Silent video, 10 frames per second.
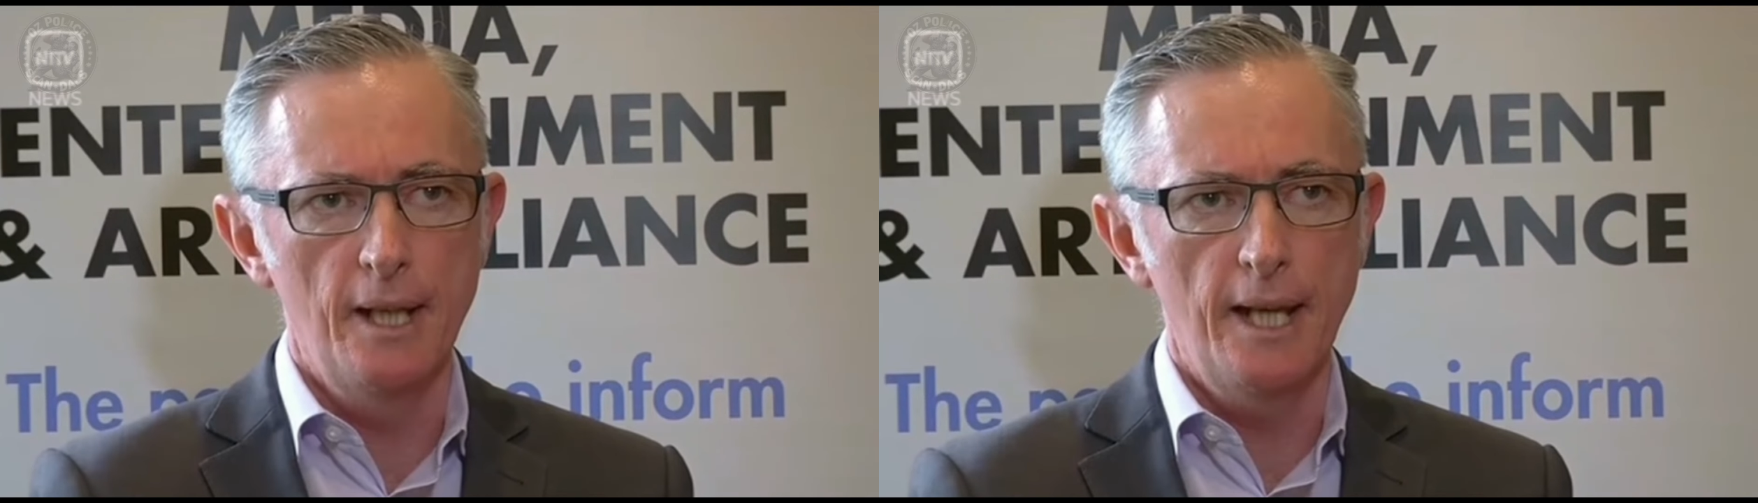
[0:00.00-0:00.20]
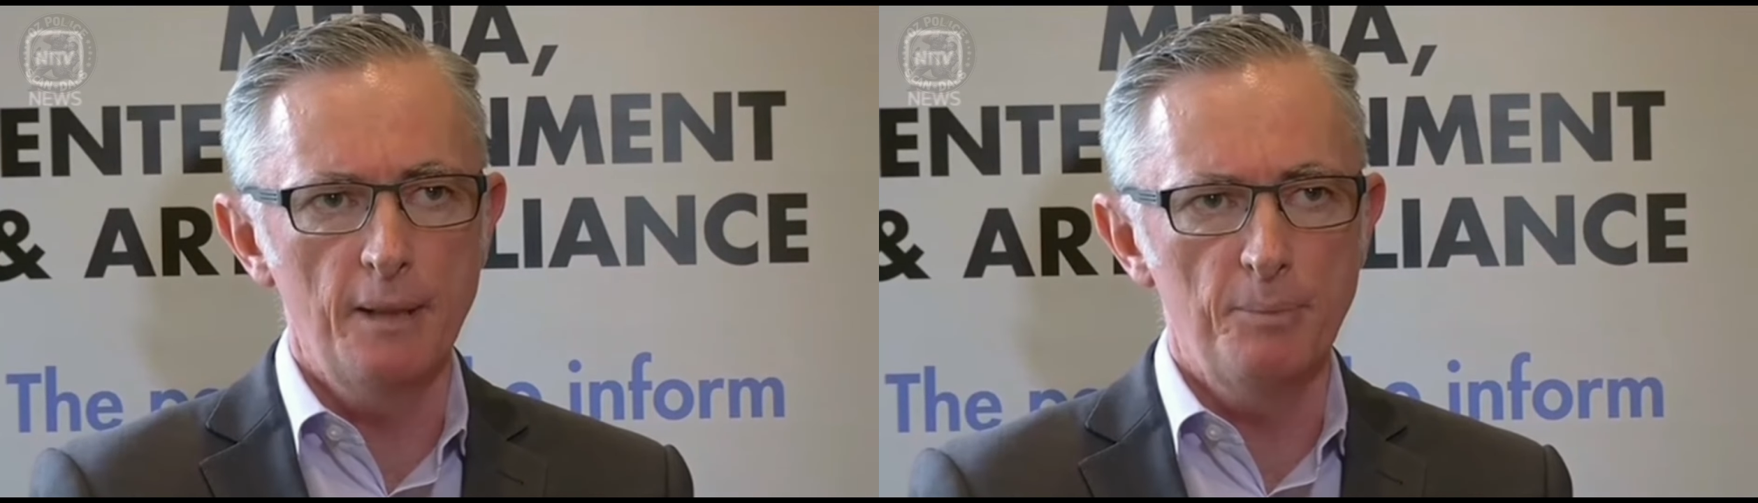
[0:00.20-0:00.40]

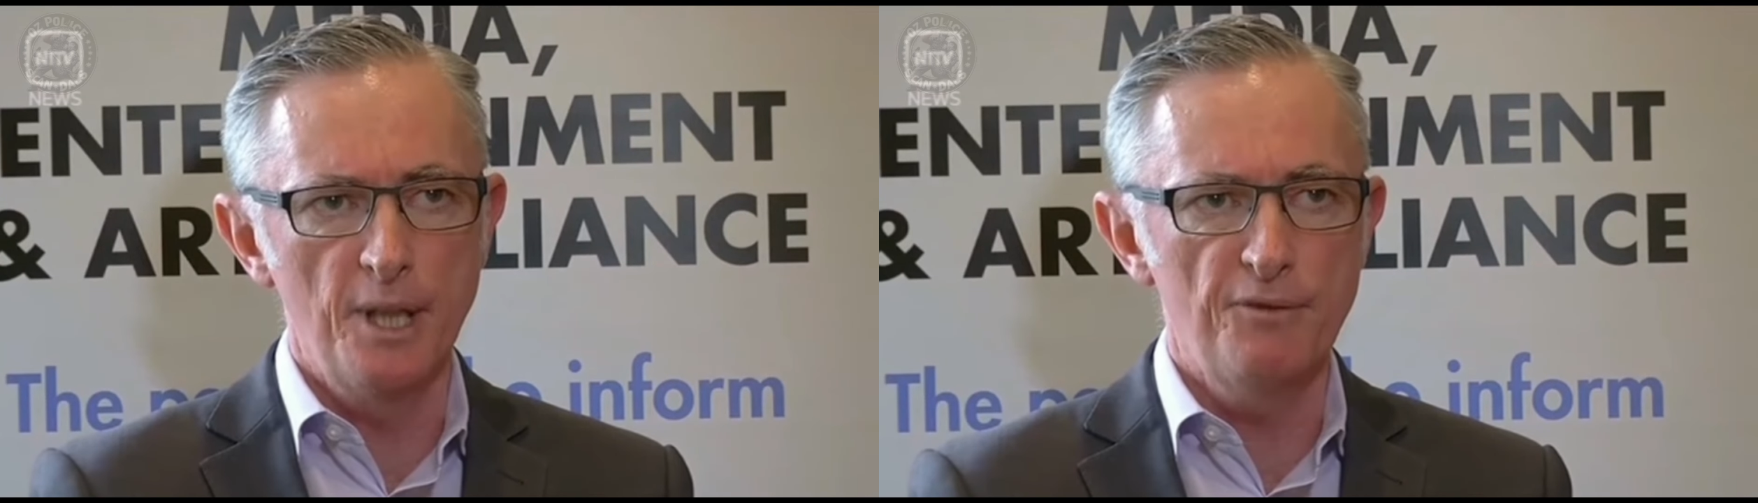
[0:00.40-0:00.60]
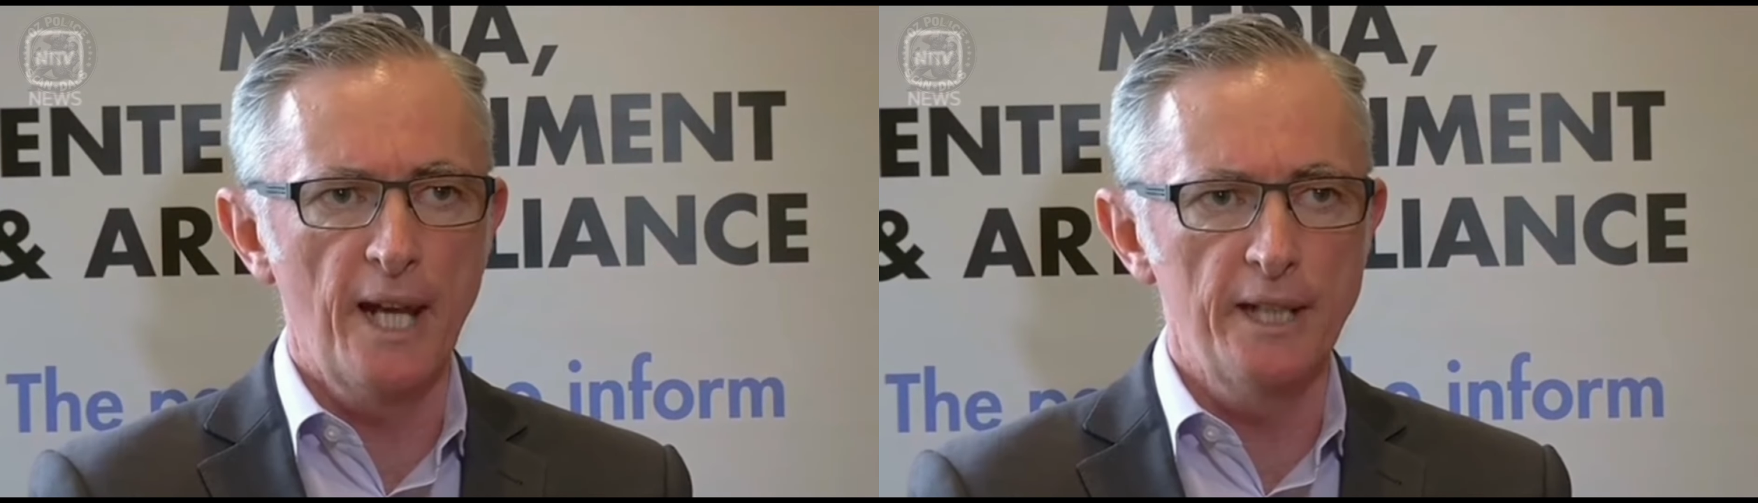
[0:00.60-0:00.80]
had
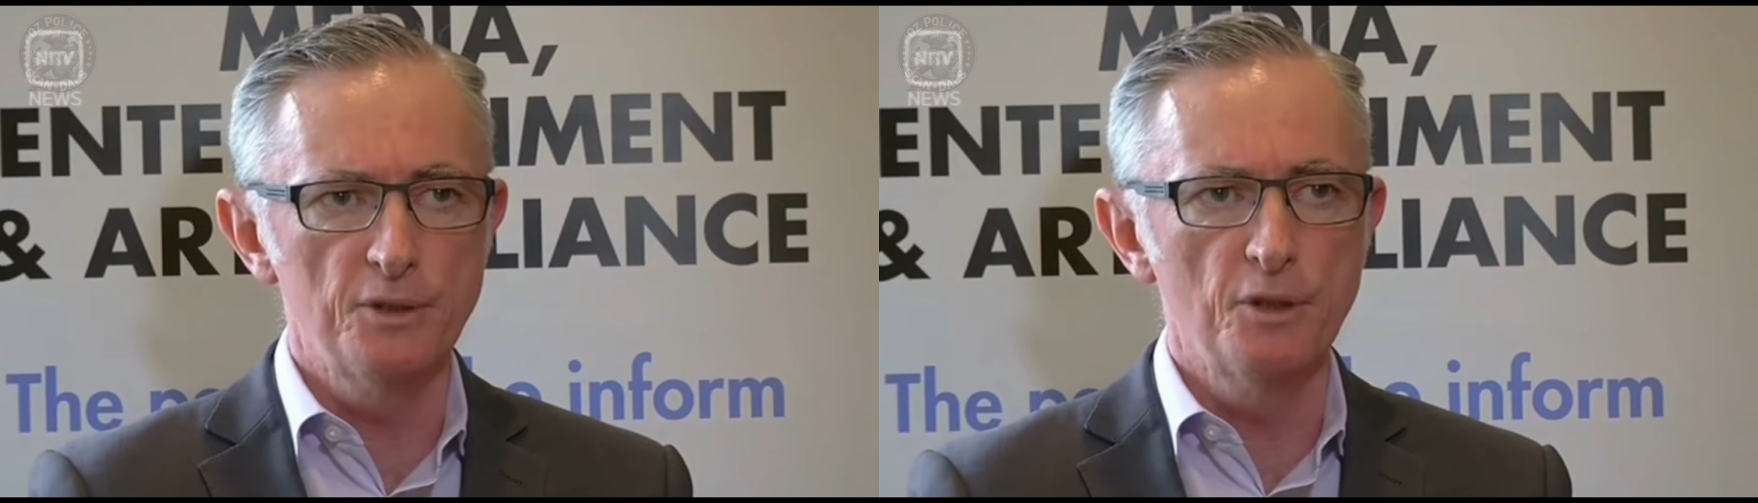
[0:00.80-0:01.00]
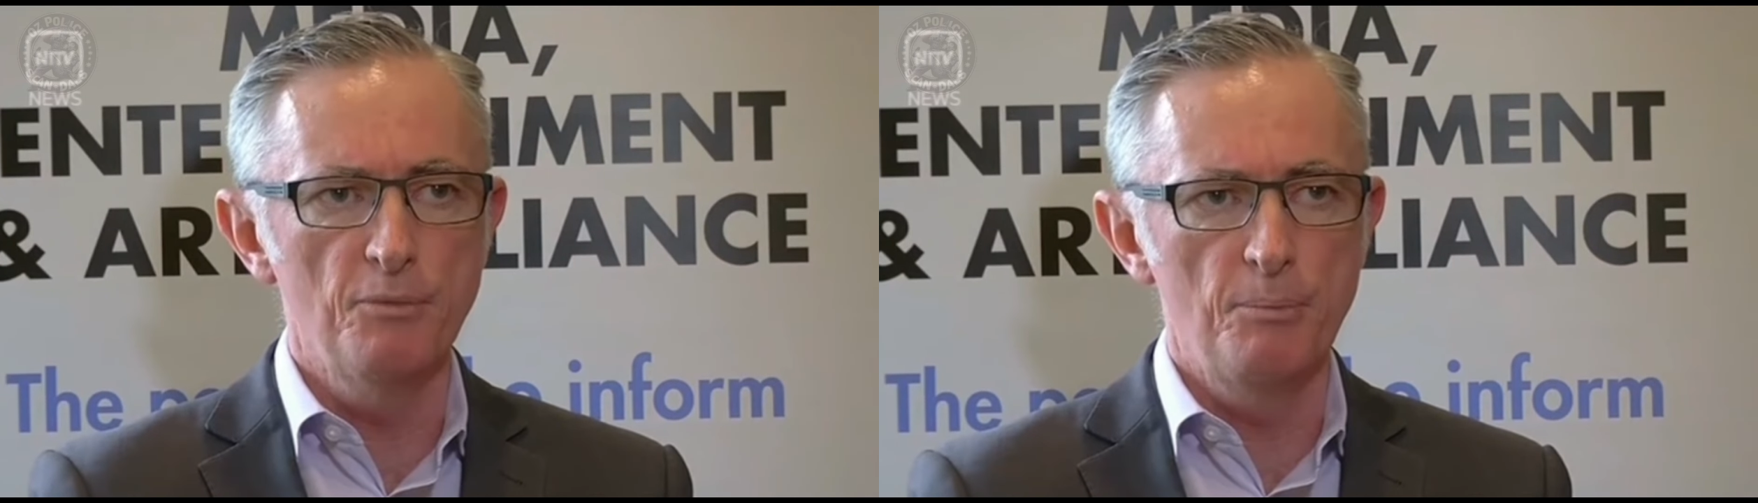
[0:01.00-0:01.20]
been found
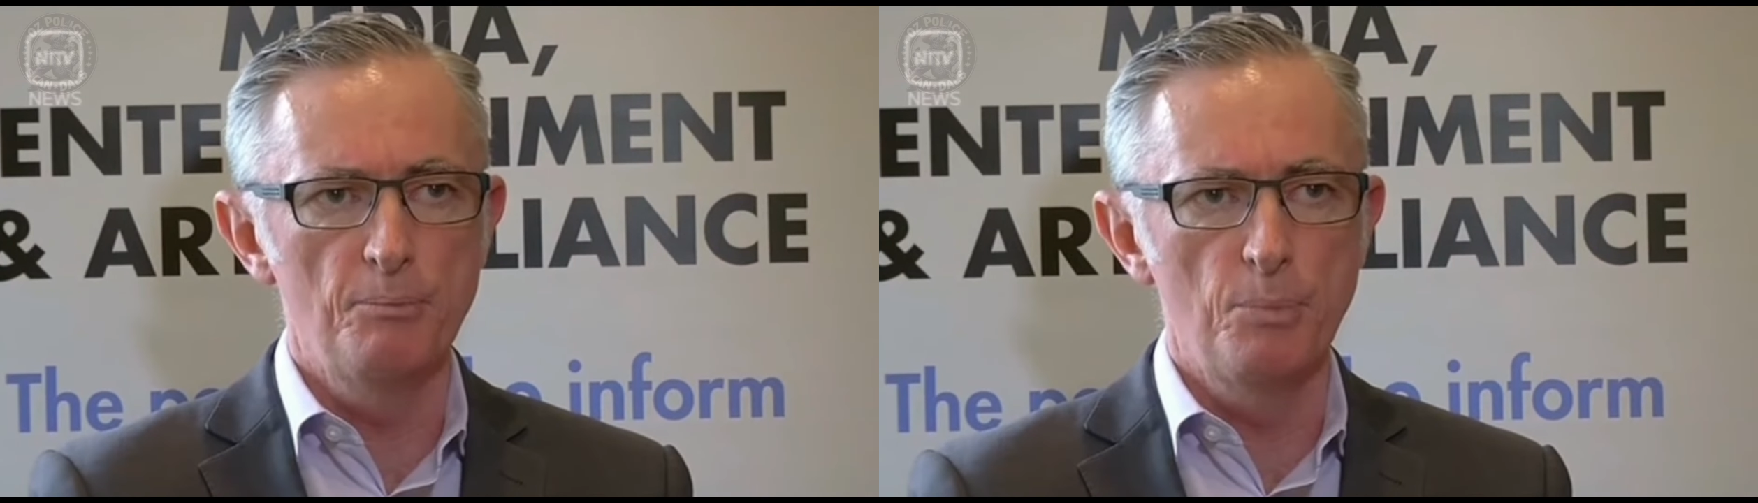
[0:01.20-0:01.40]
to have